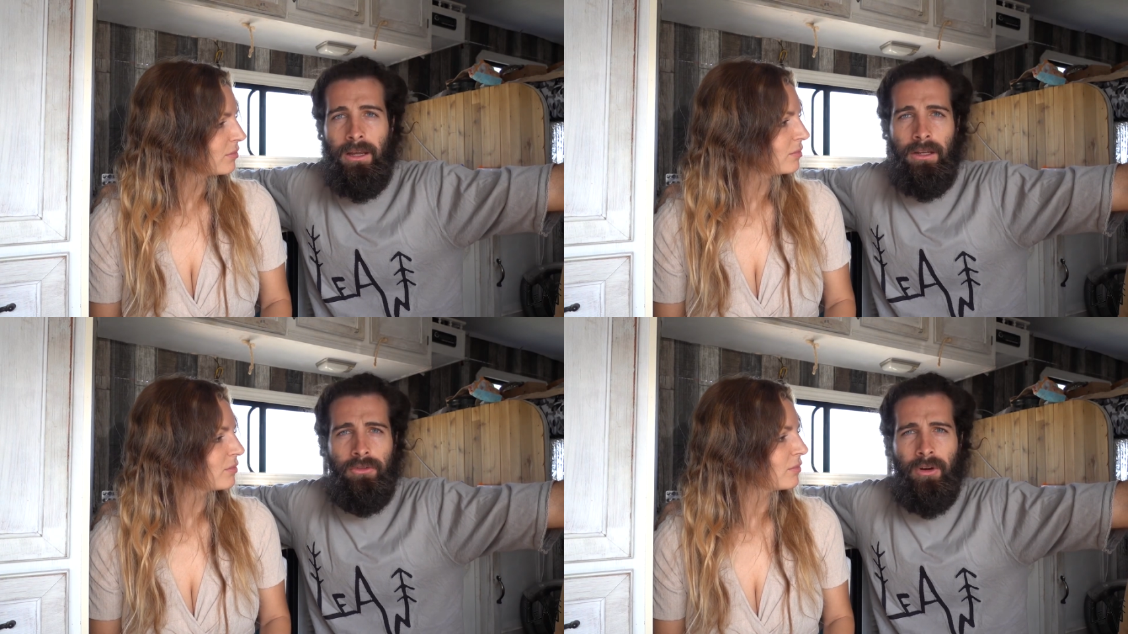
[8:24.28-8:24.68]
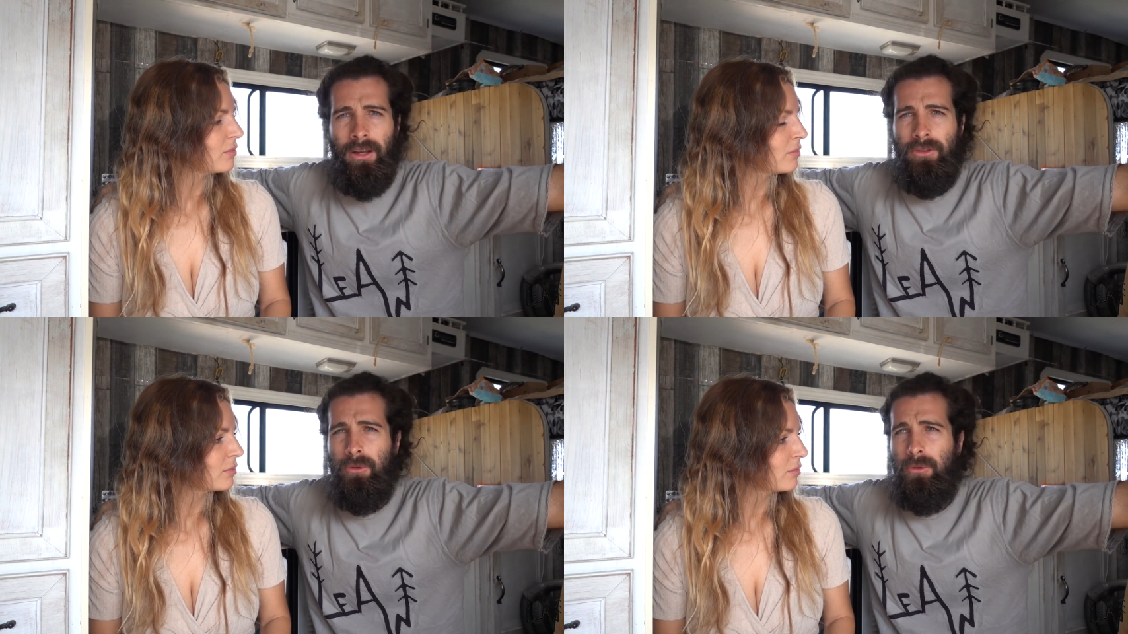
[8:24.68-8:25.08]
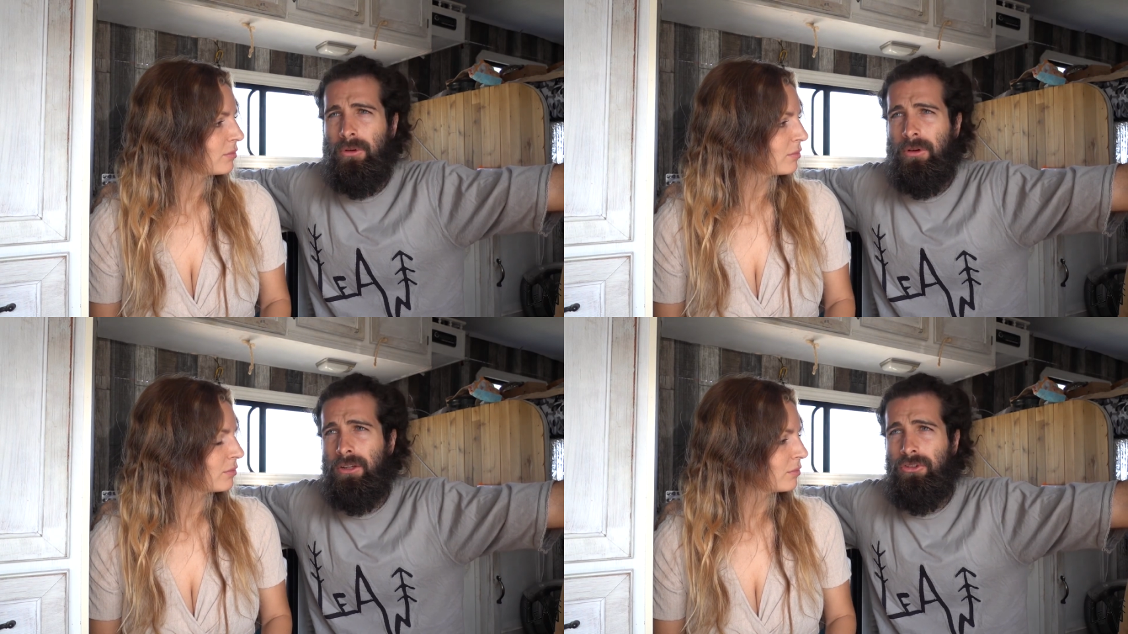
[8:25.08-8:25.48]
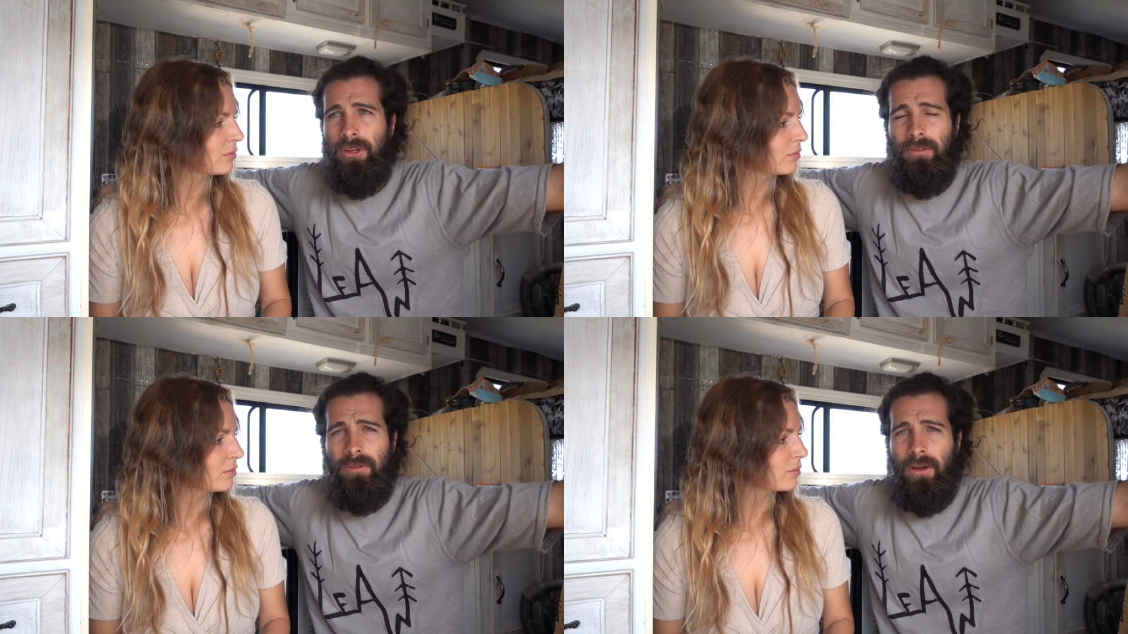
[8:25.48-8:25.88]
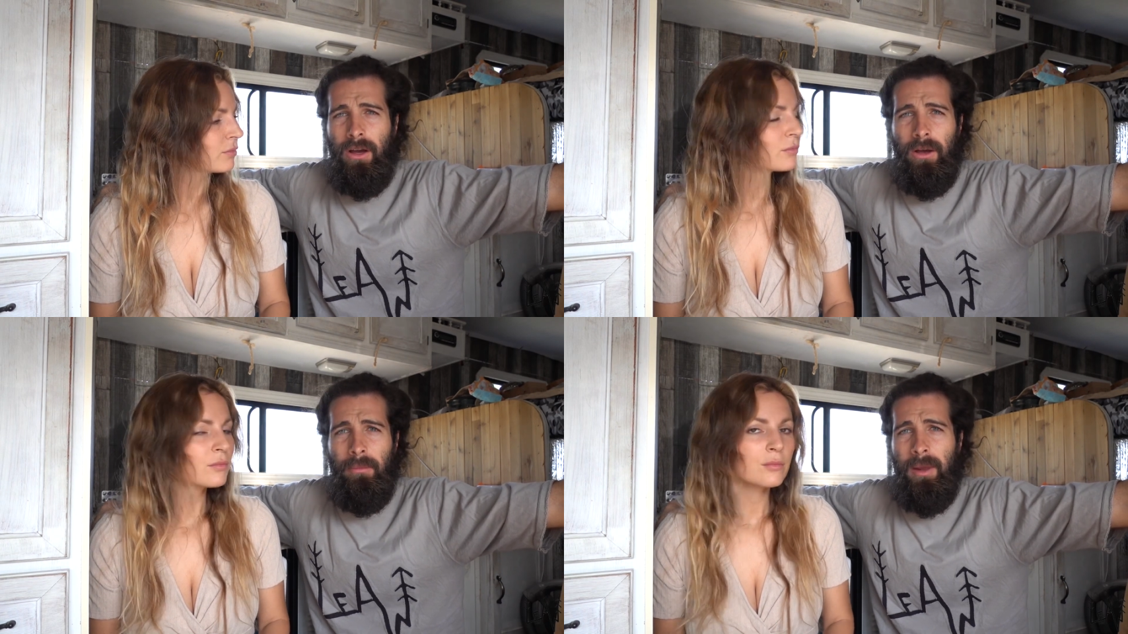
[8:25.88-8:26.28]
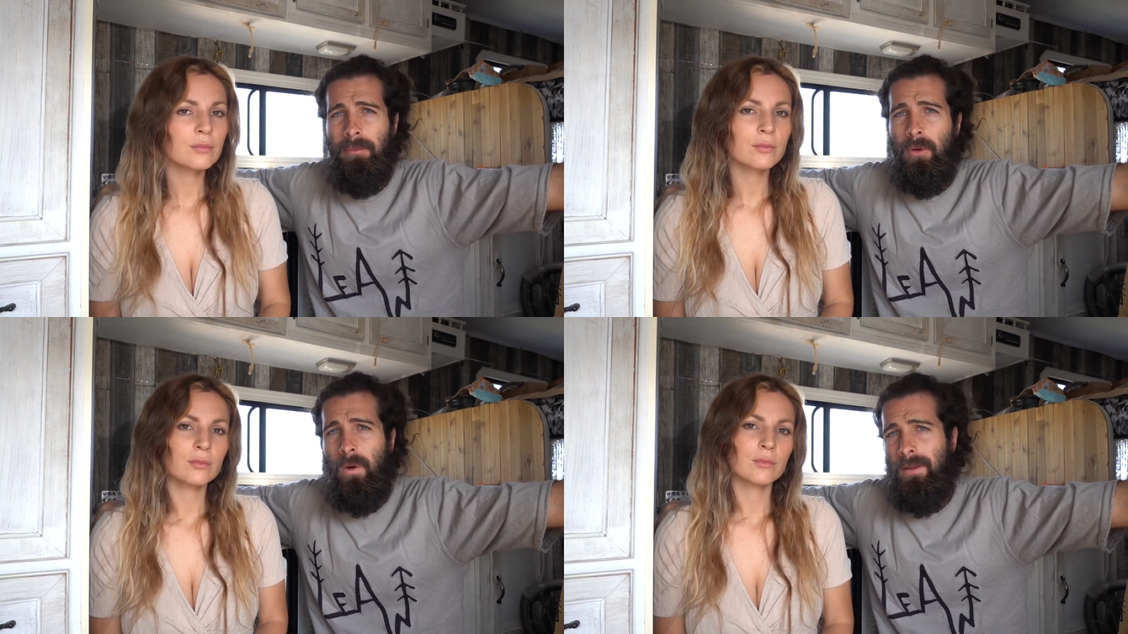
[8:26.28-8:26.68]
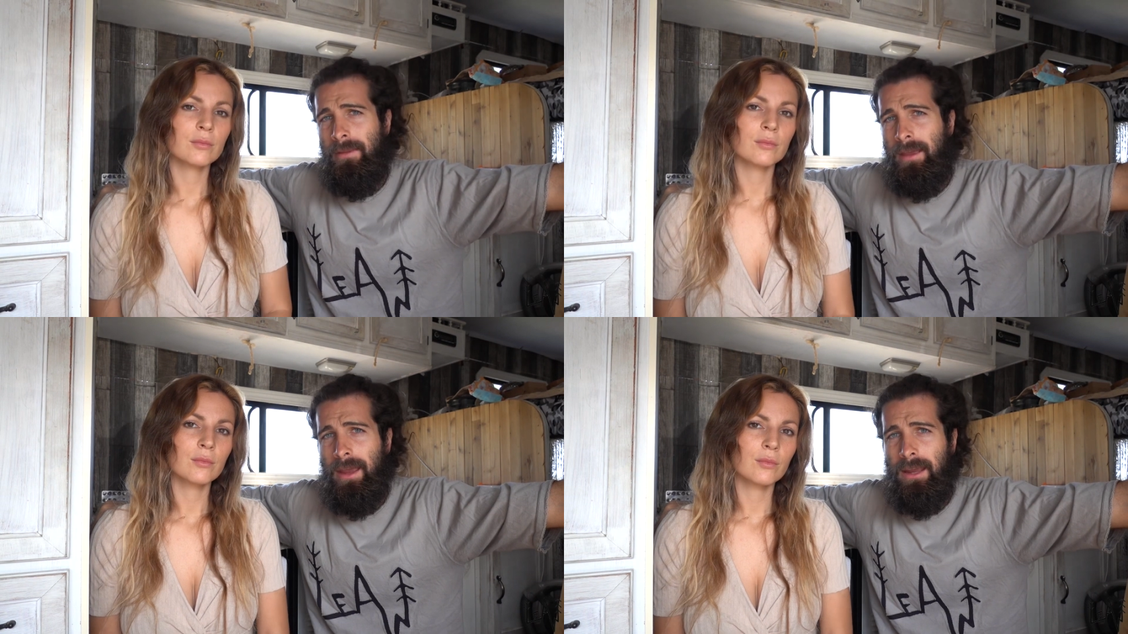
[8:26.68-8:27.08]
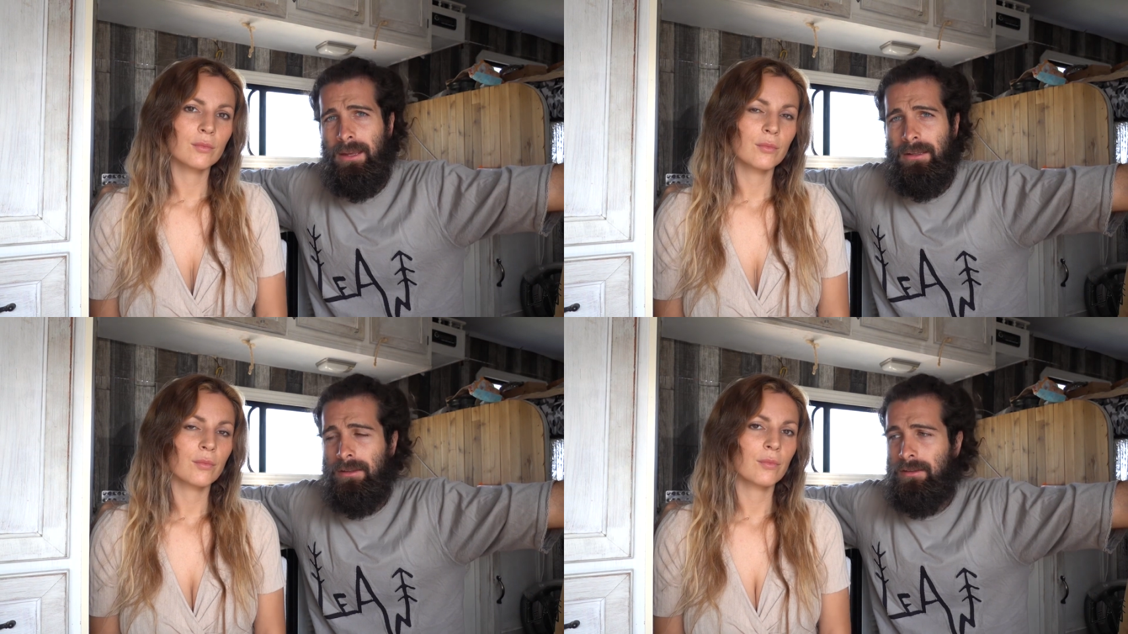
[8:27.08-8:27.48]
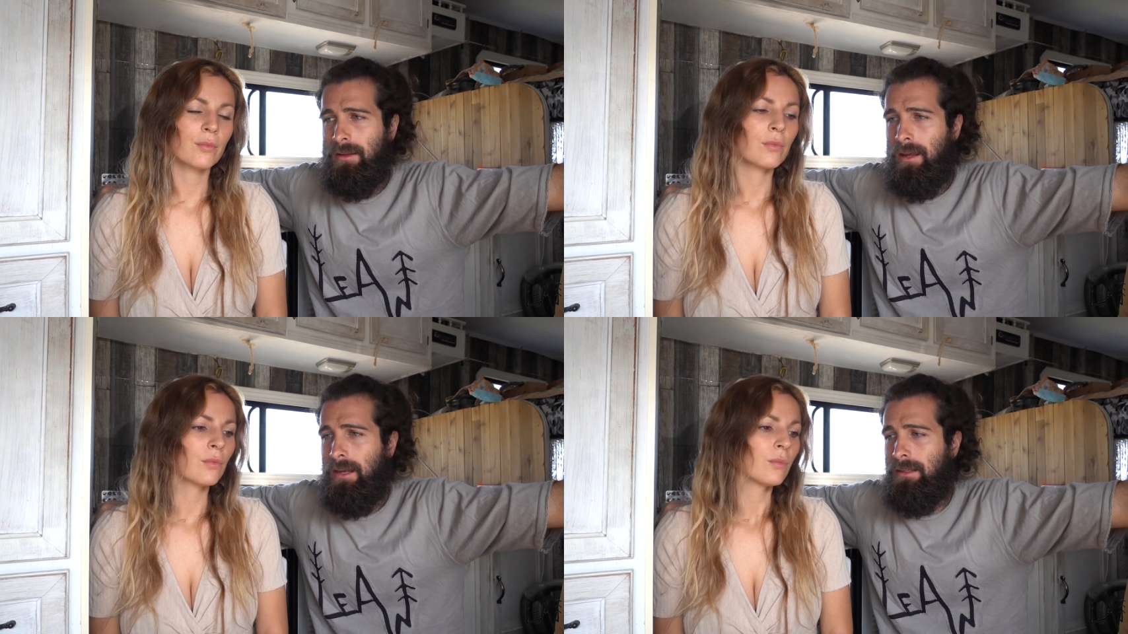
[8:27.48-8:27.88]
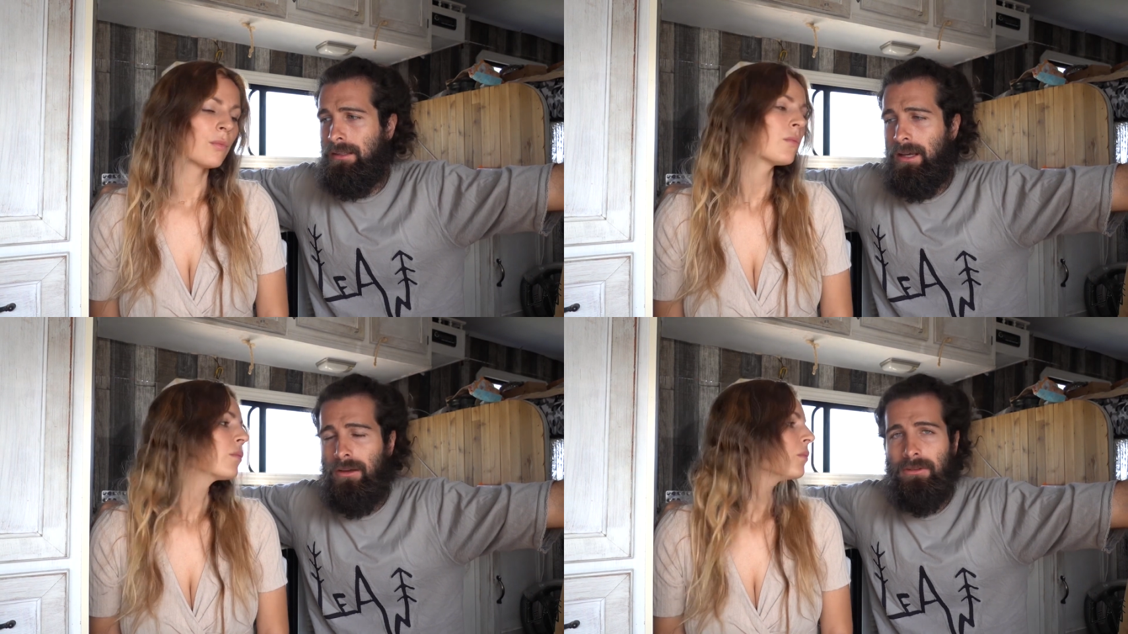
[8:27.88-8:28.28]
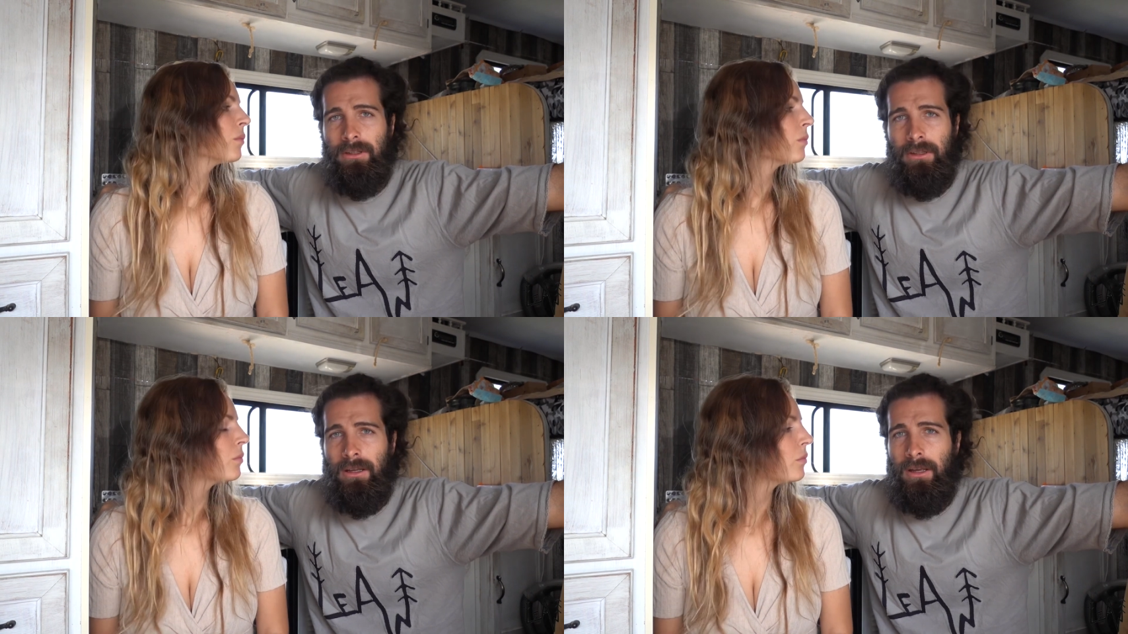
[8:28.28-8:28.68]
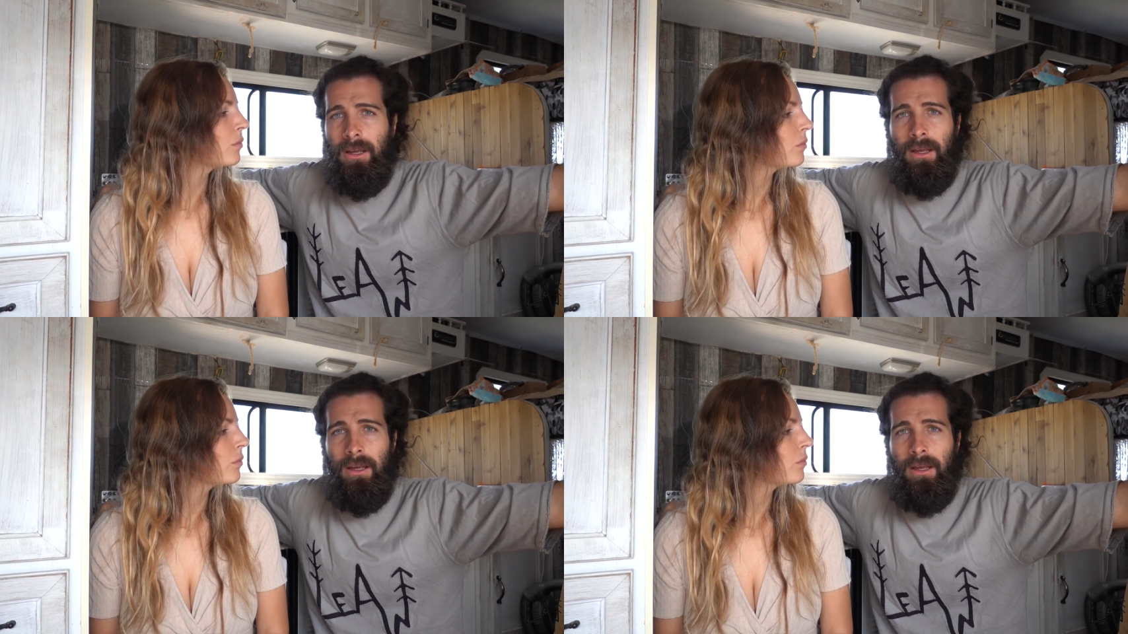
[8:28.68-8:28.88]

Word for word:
Speaker 1: and try to achieve uh, maybe one day these uh, eighty thousand uh,